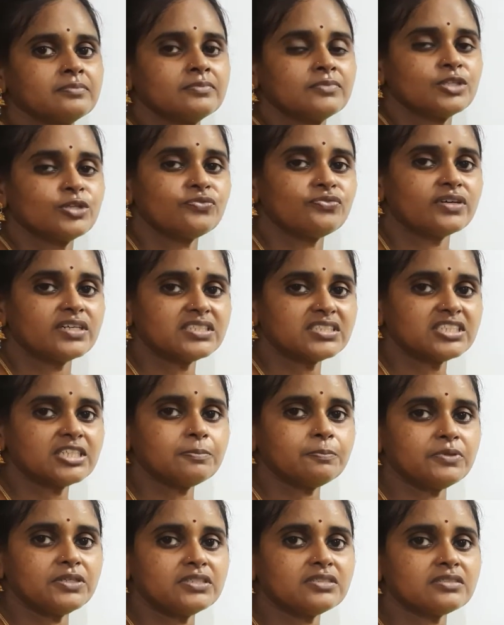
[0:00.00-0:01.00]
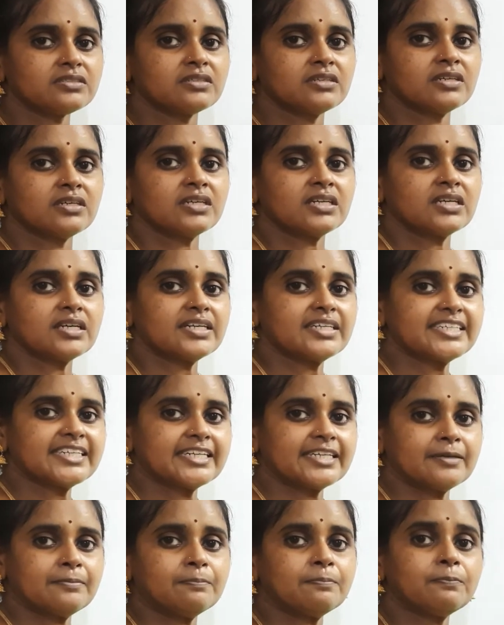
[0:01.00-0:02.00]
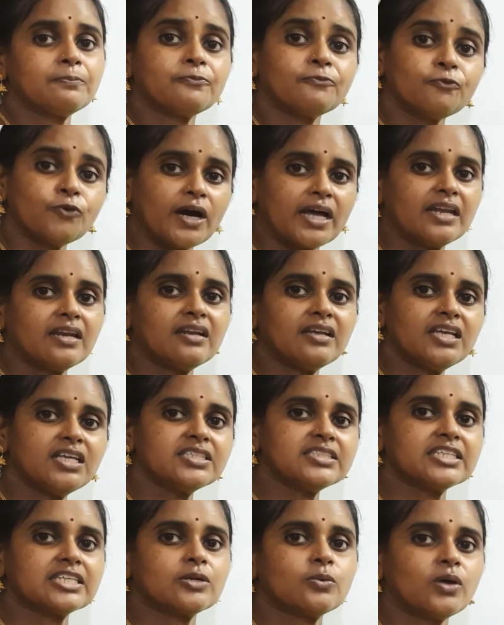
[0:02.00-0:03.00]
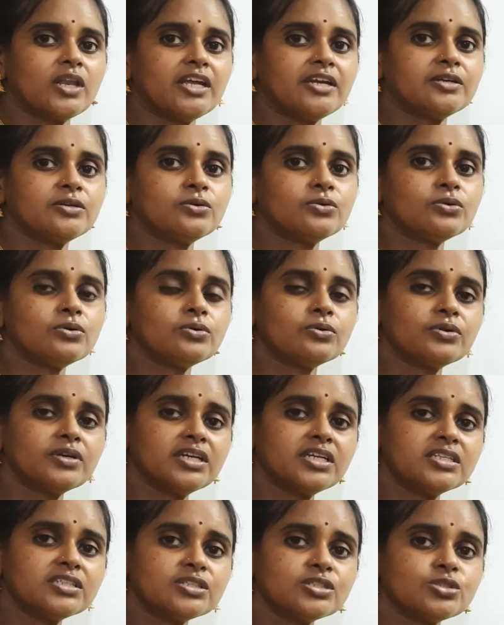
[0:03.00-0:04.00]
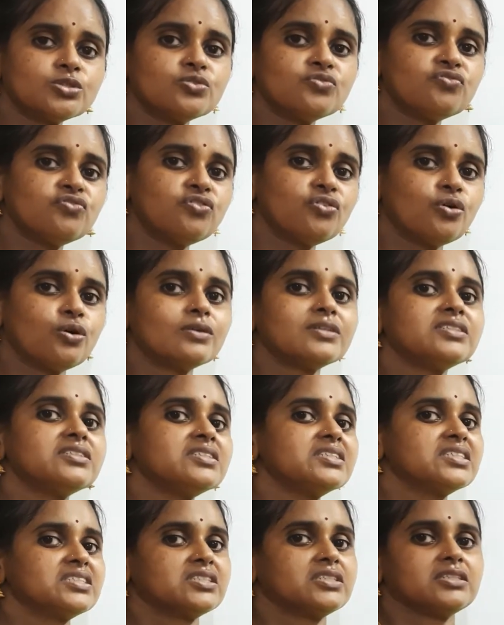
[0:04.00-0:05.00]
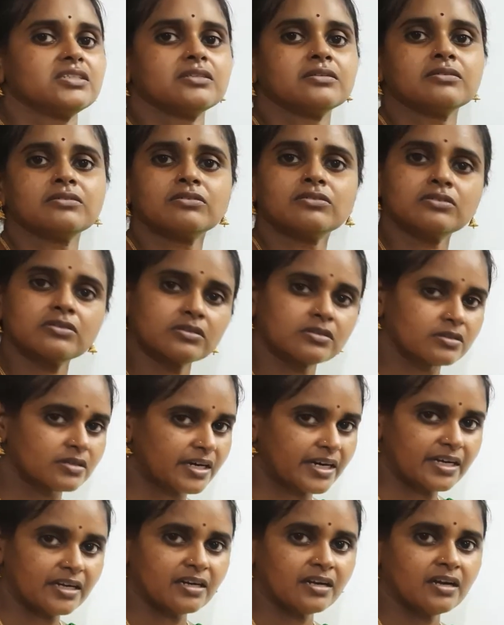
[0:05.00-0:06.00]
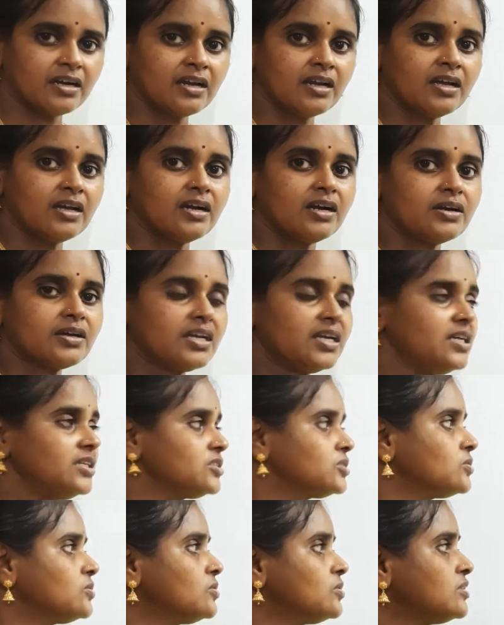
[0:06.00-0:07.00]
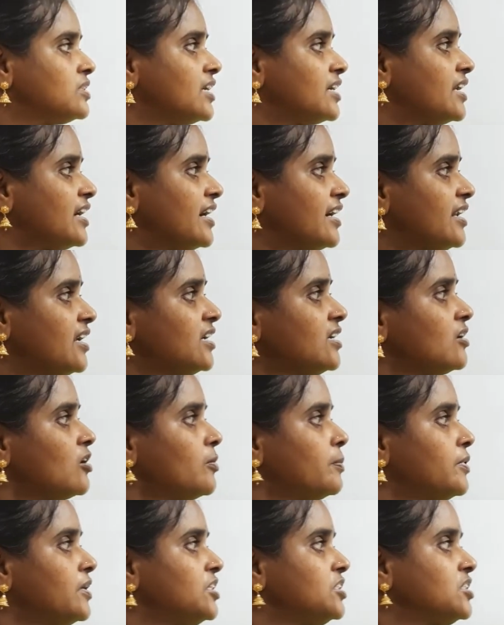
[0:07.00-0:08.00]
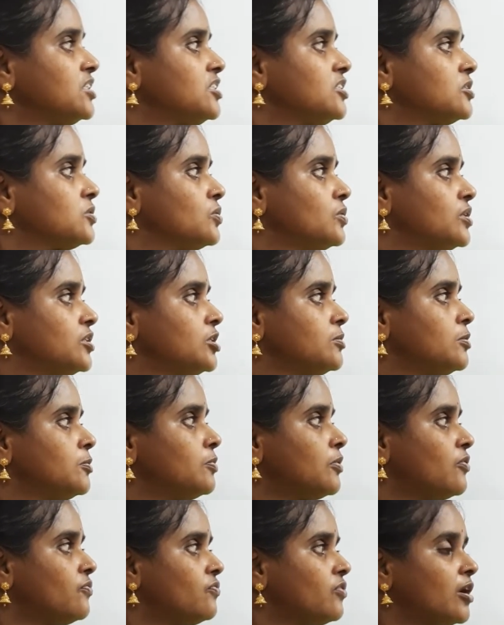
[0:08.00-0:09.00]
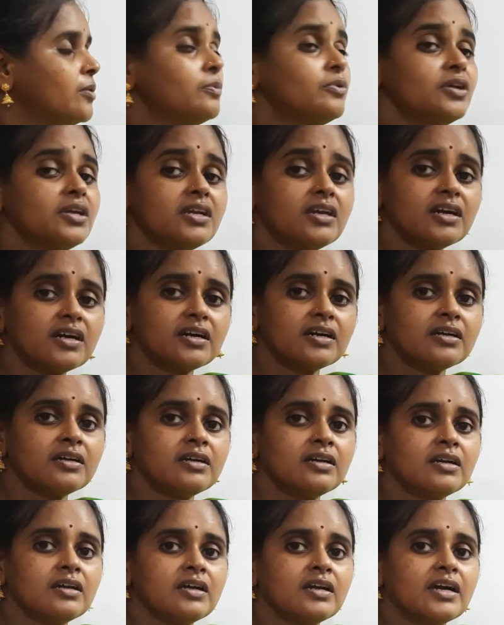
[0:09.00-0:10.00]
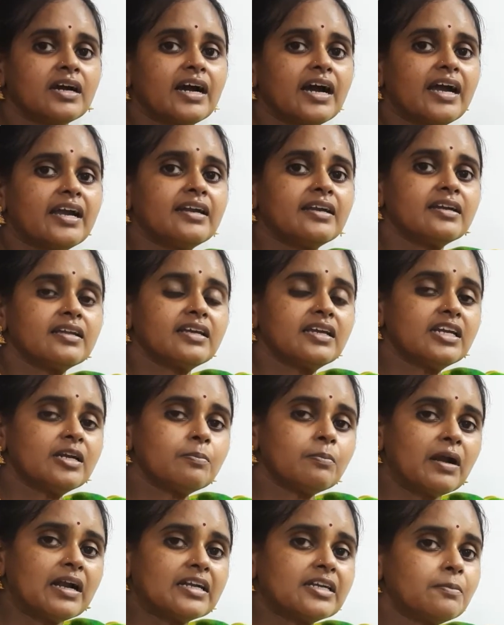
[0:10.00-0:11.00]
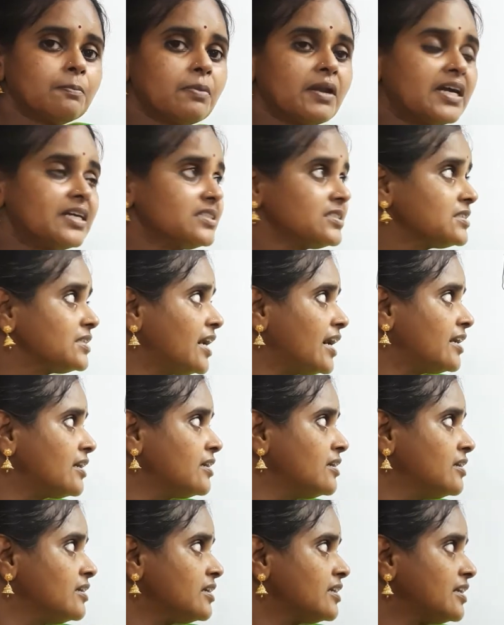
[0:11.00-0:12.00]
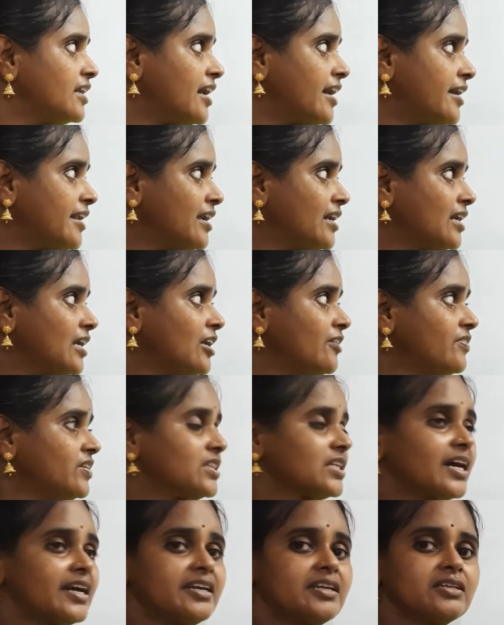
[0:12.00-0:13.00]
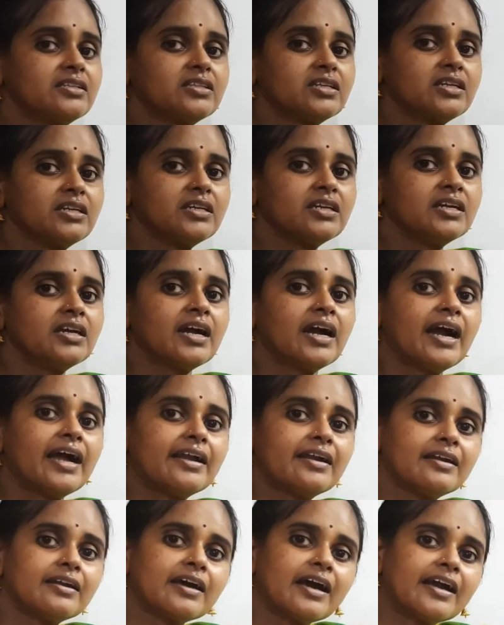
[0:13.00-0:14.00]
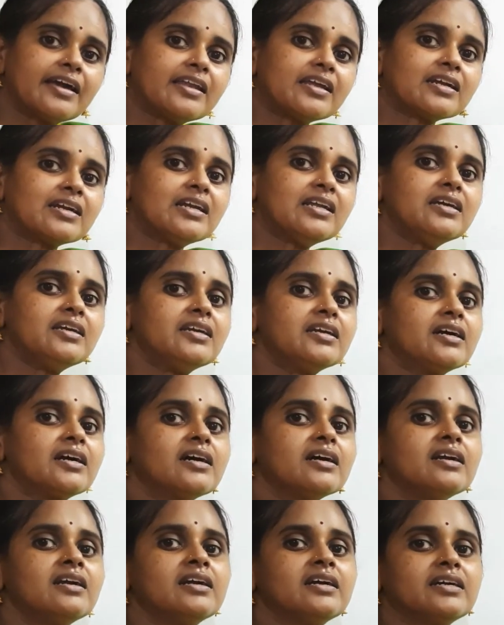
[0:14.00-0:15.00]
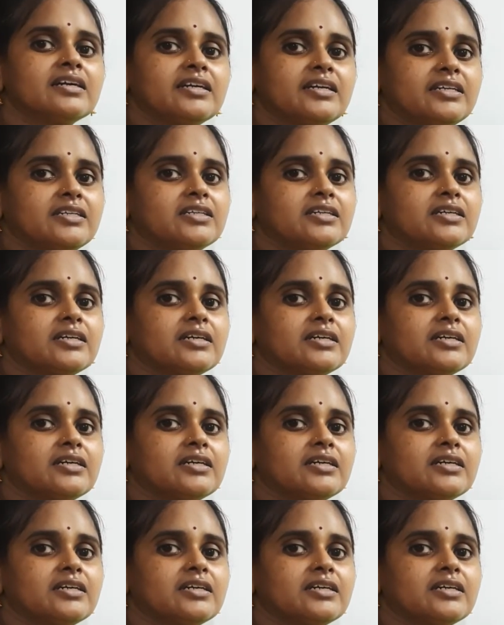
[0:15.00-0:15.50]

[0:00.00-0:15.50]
The first step is temp1 is equivalent to int to float 60. Right? Okay, so the direct operation is going to be performed here and it multiplies that directly with ID3 and directly here it